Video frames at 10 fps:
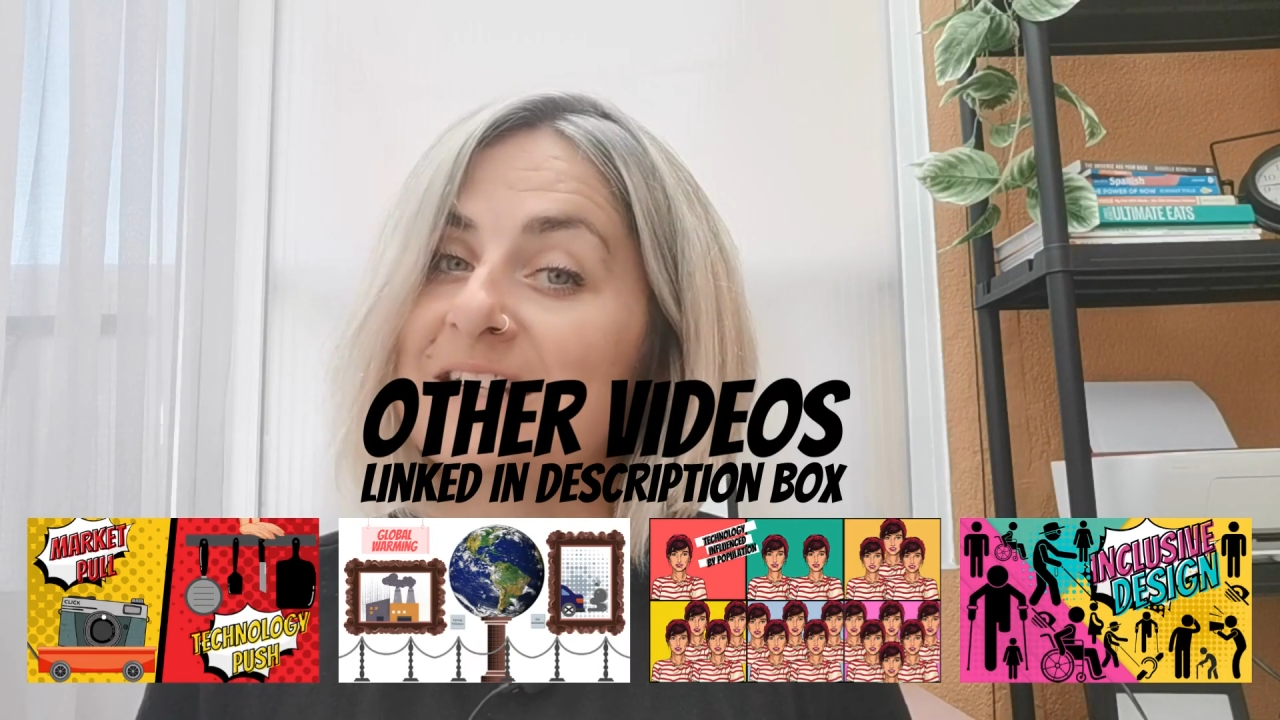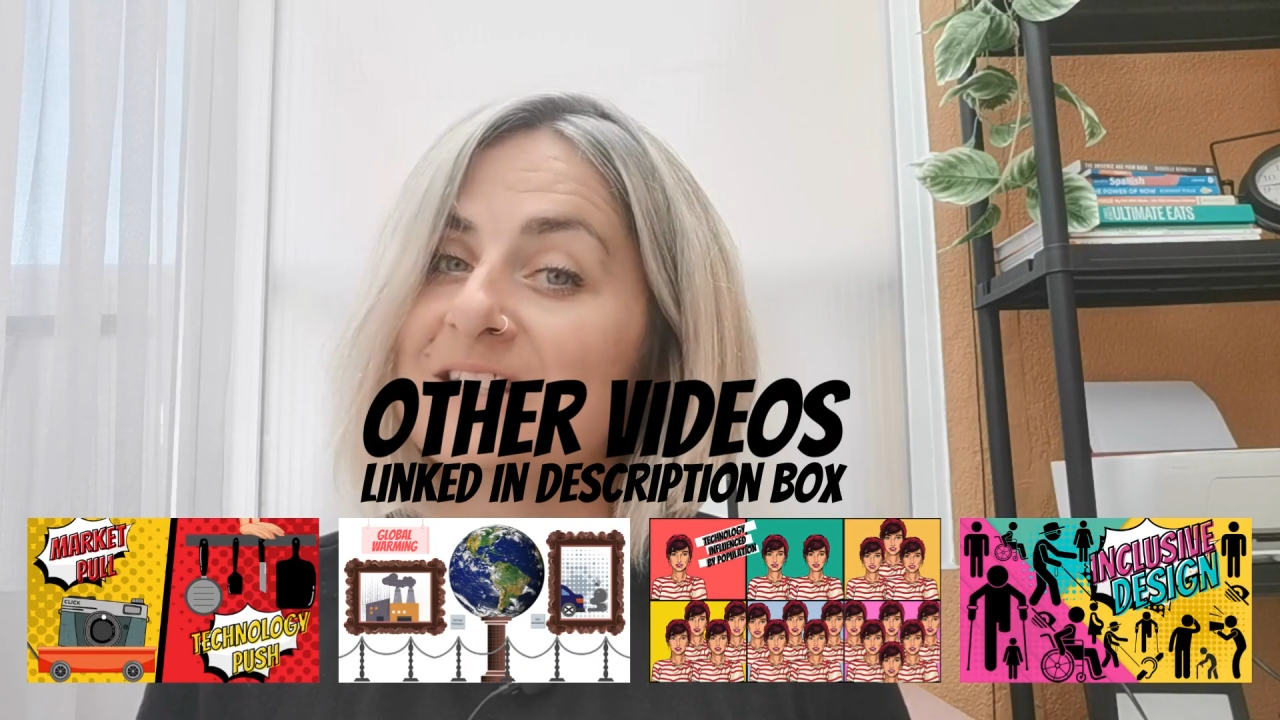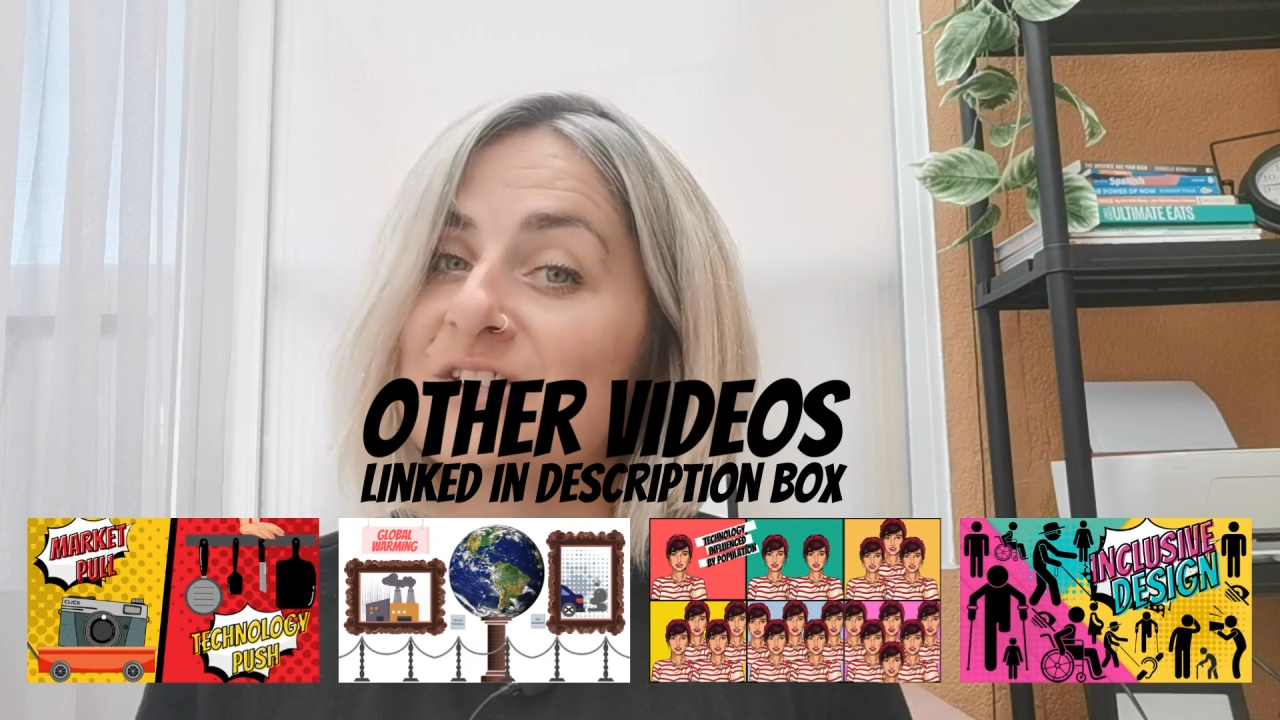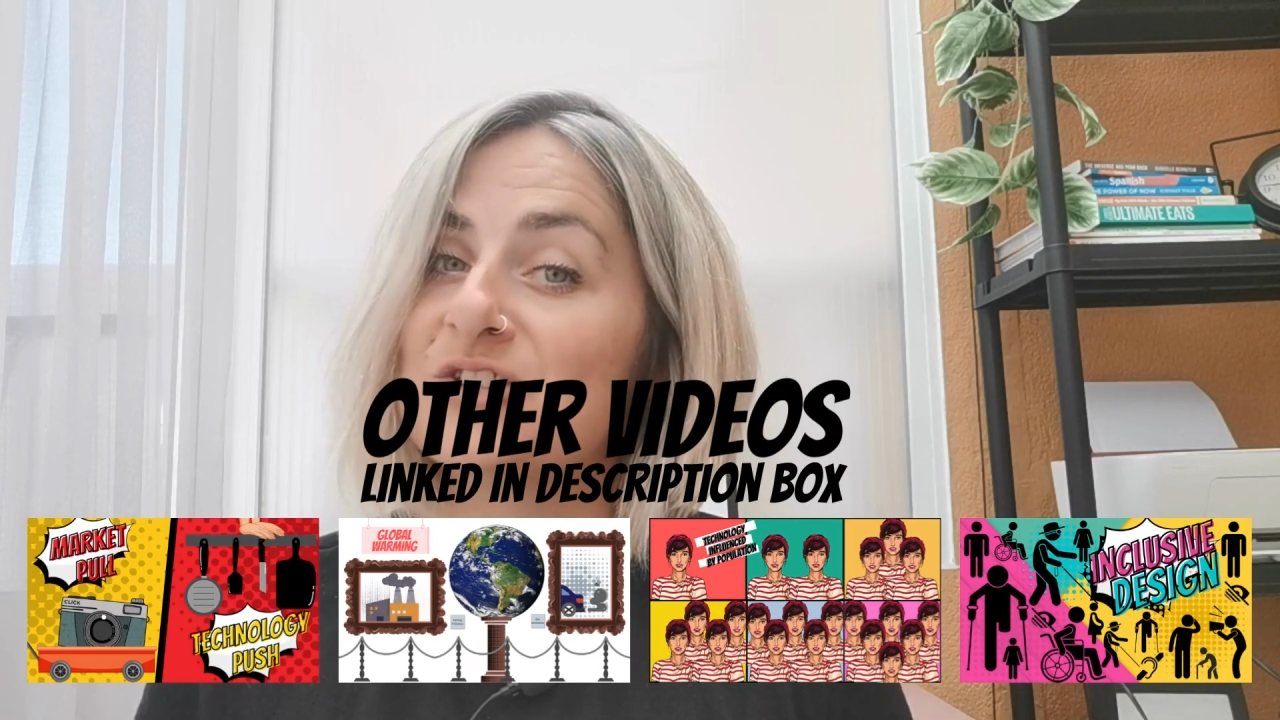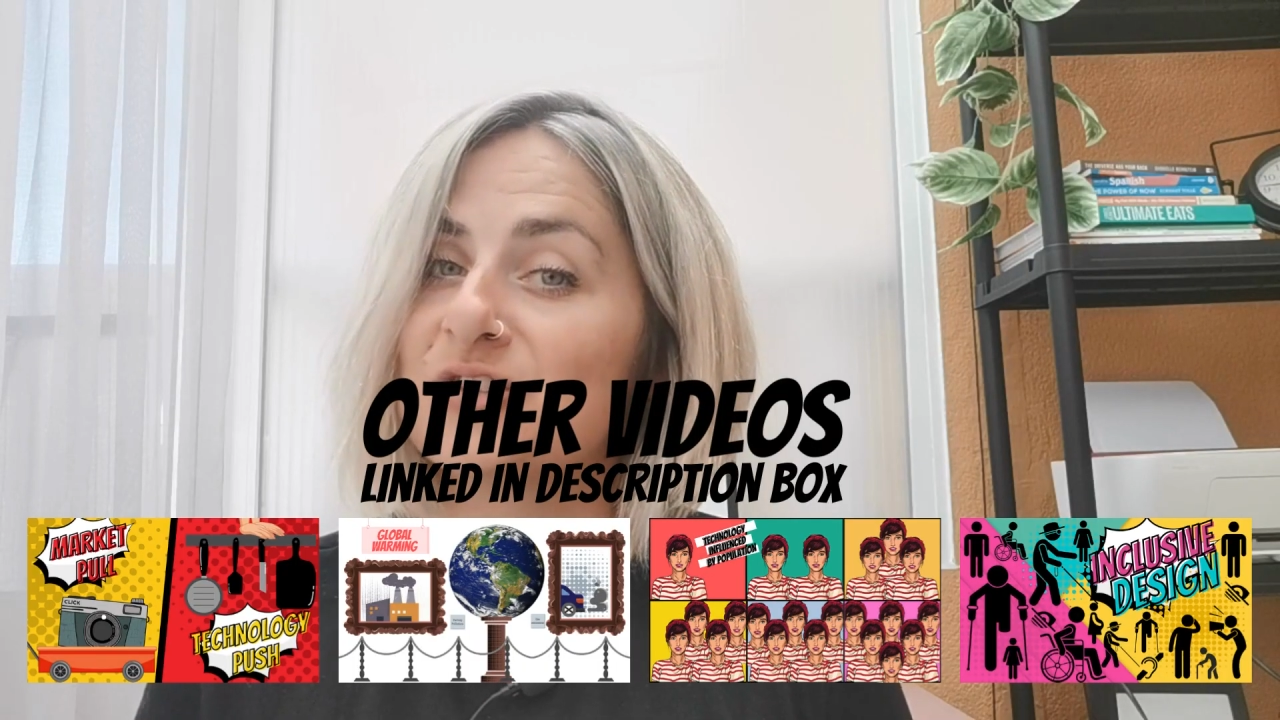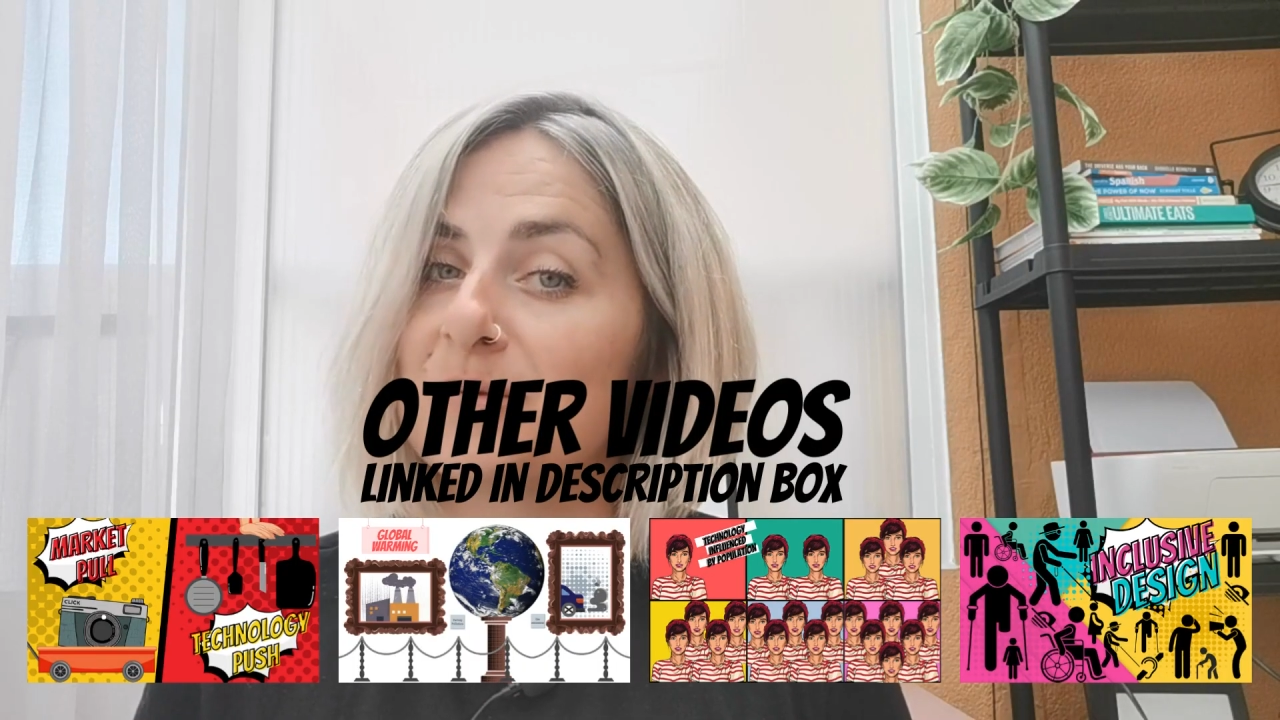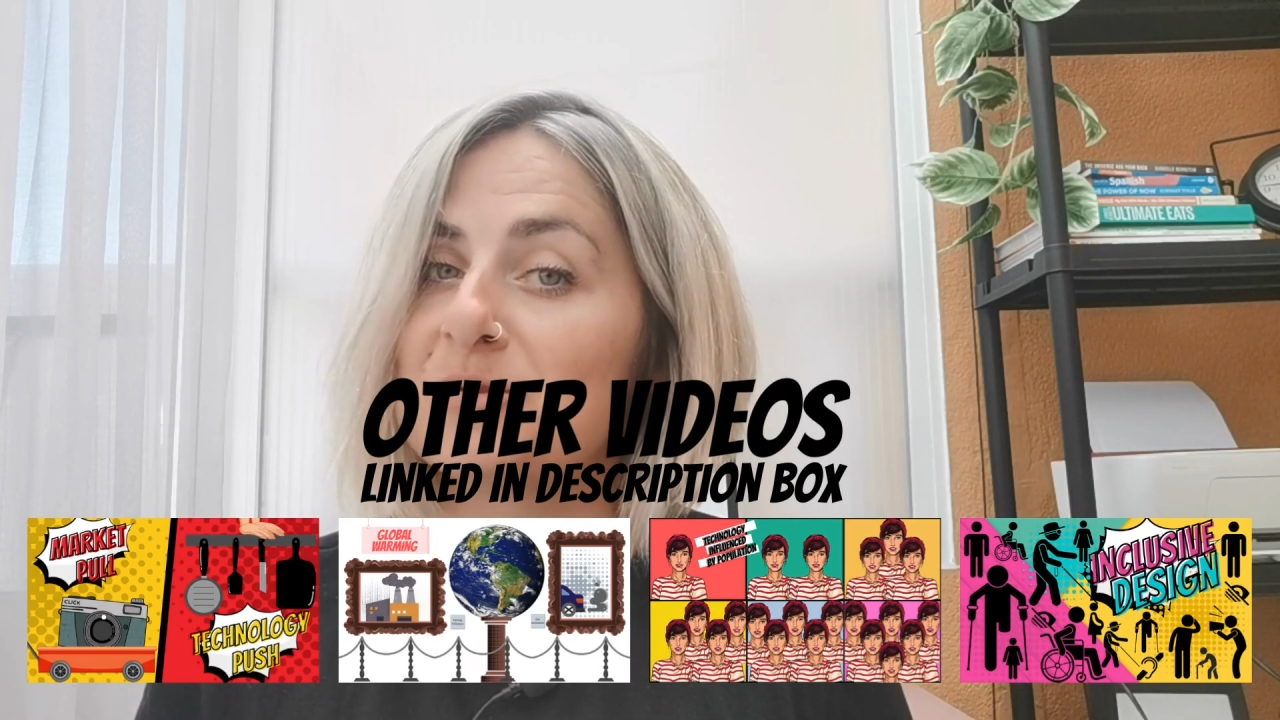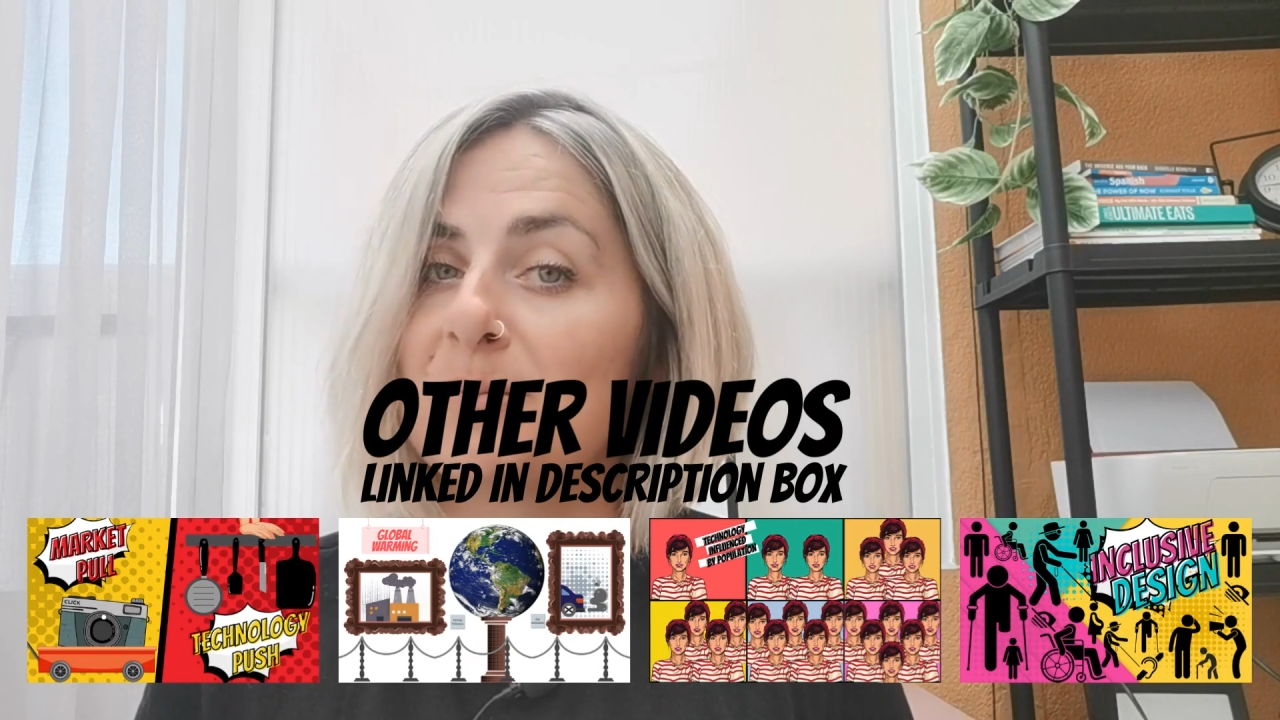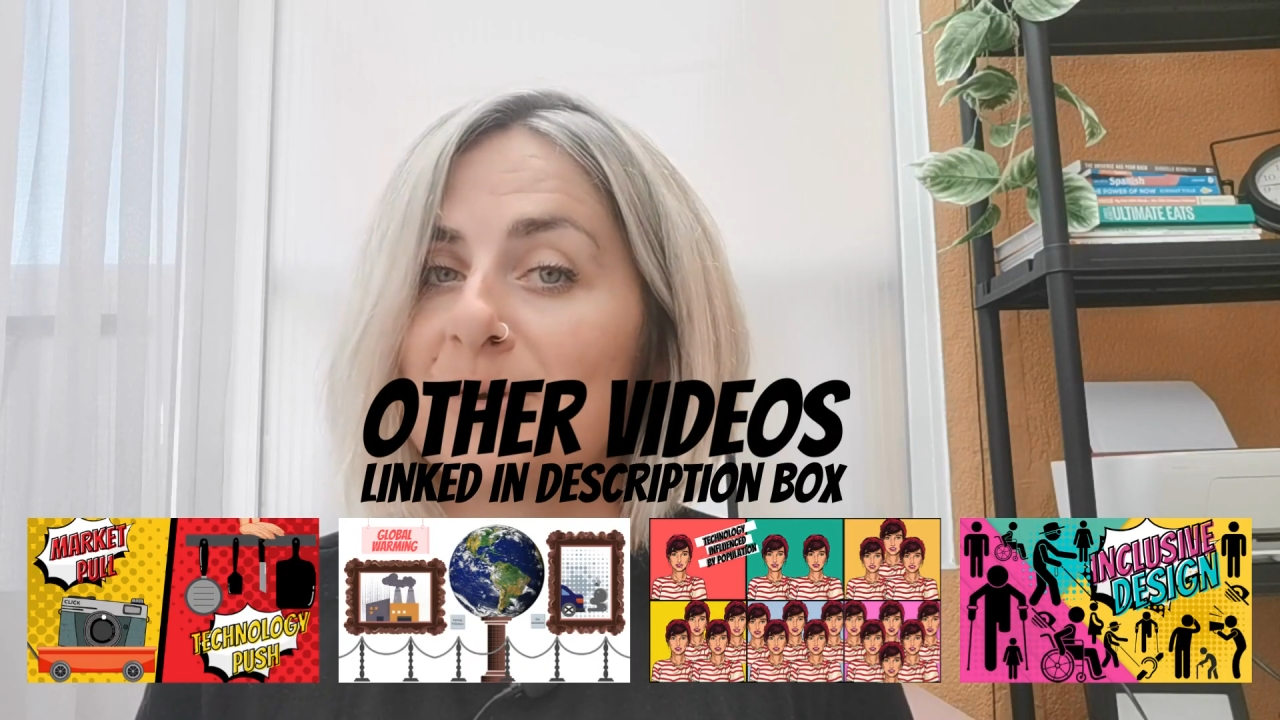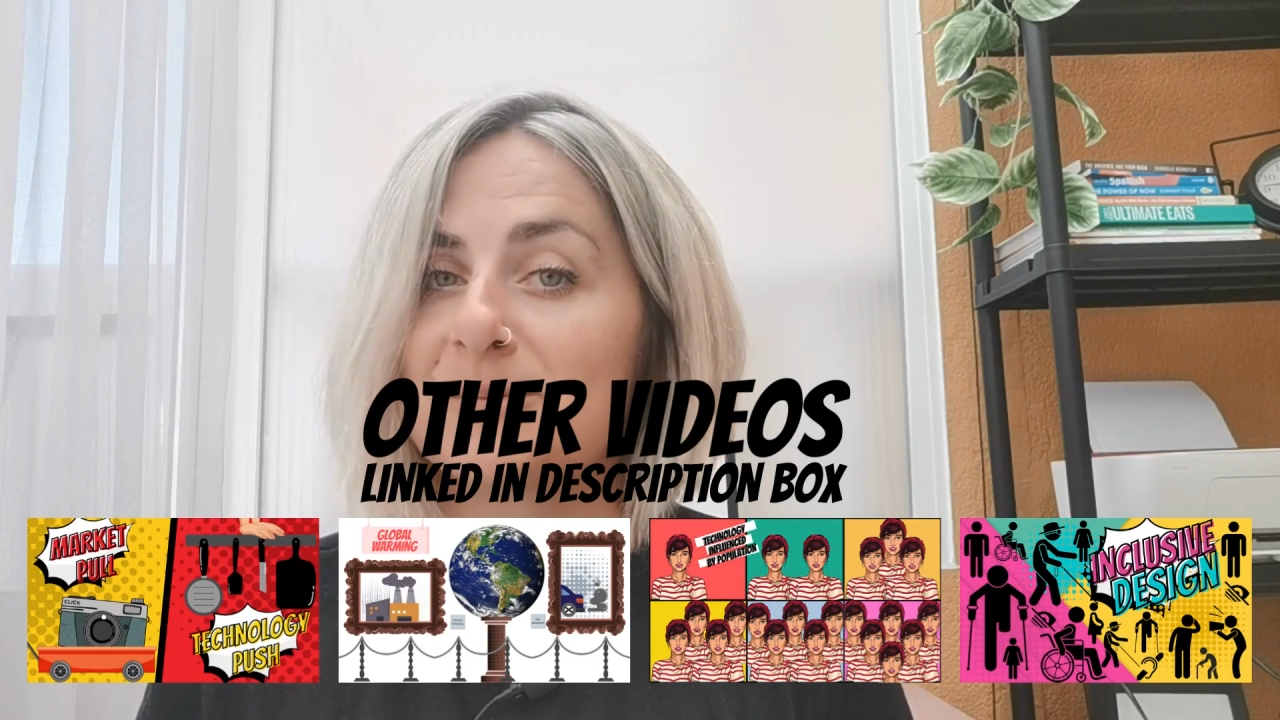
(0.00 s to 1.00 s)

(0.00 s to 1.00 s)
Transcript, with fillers: linked in the description